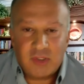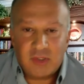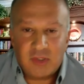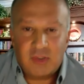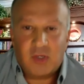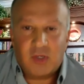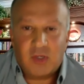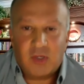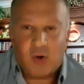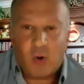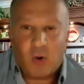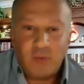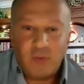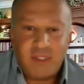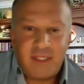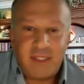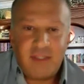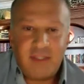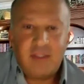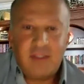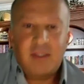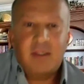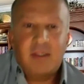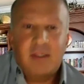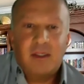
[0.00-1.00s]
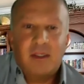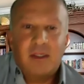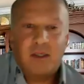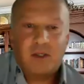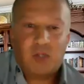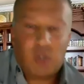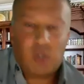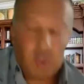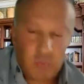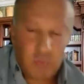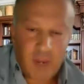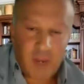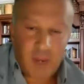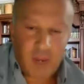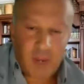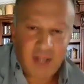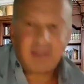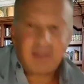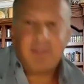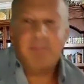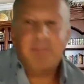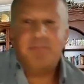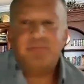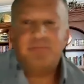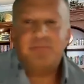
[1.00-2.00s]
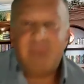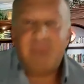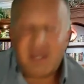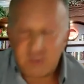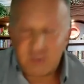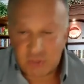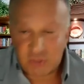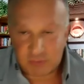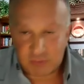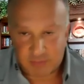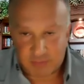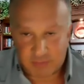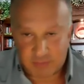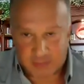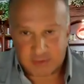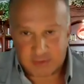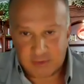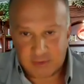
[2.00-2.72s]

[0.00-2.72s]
only correct measurement